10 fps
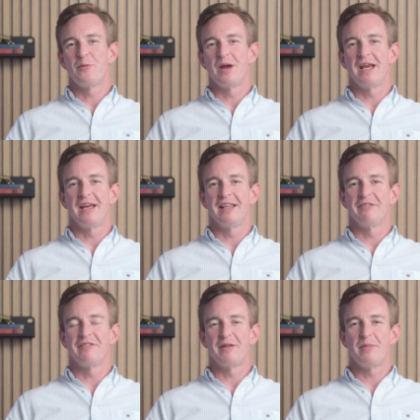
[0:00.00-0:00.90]
where the
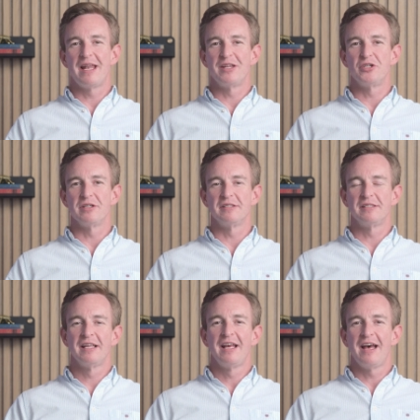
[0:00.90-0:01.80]
fund
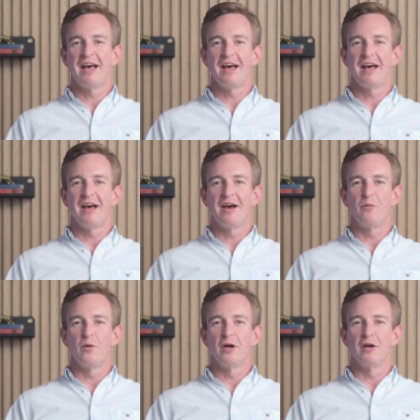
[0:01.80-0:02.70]
managers
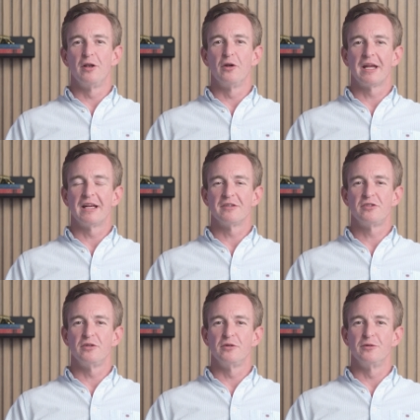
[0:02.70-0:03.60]
were looking
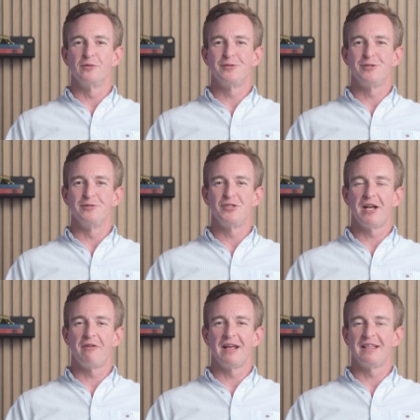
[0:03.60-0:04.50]
to
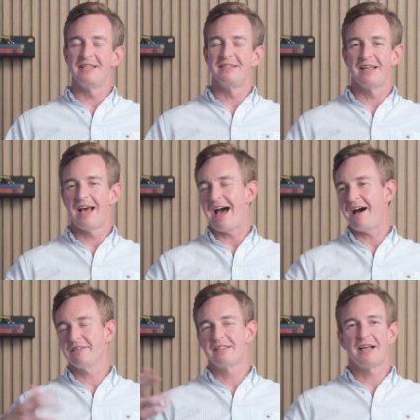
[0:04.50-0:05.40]
generate these
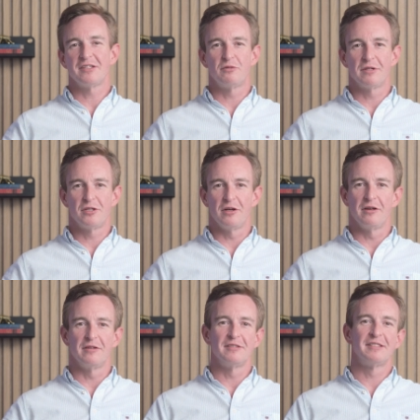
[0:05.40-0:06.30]
outsized
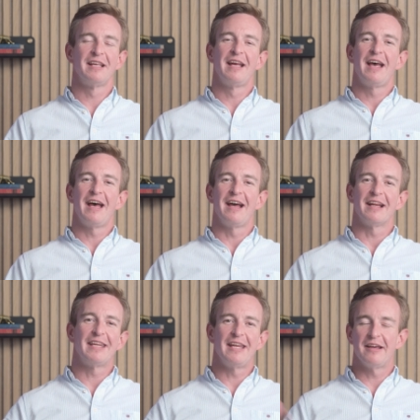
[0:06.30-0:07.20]
returns,
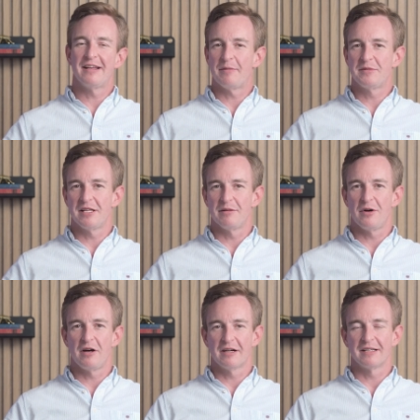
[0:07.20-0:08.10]
geared up to the
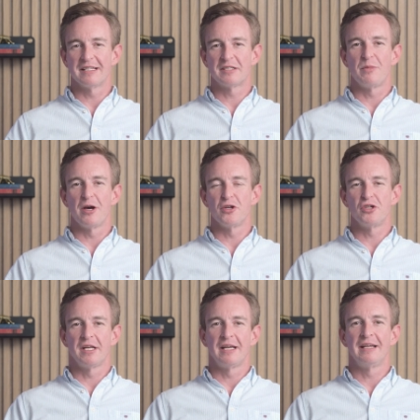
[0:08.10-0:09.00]
market
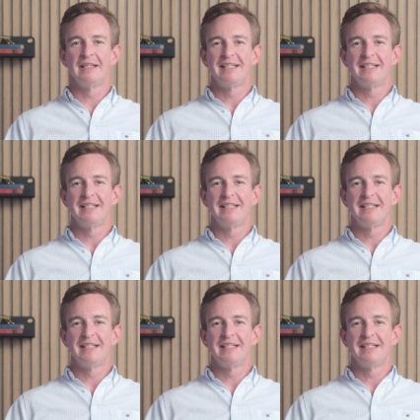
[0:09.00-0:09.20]
exposure,